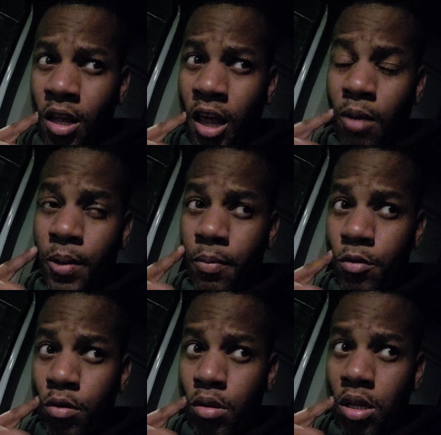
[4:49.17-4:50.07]
A lot of
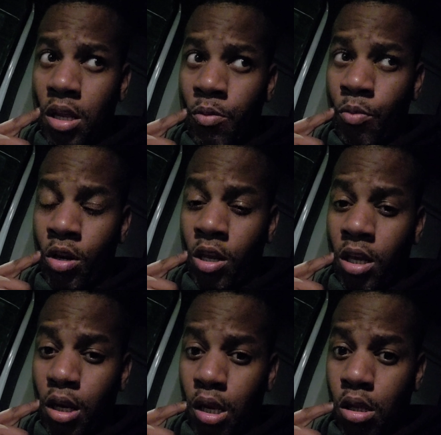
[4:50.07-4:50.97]
people use it when they're
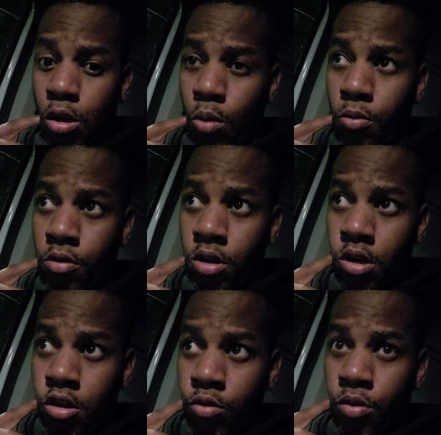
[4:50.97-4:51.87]
getting sober,
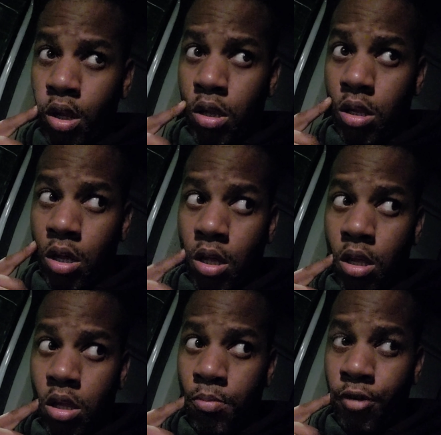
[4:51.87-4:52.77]
doing this
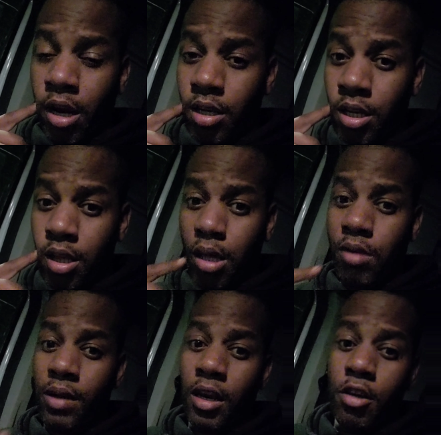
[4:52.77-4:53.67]
uh, sobriety and
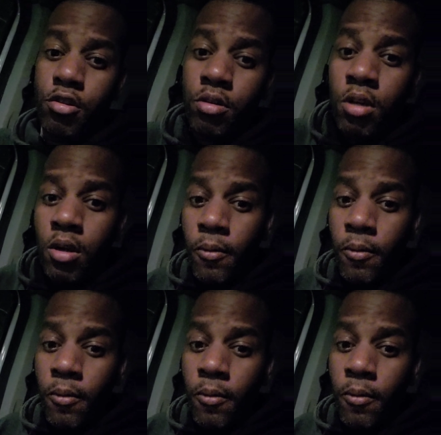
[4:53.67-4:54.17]
things of that nature.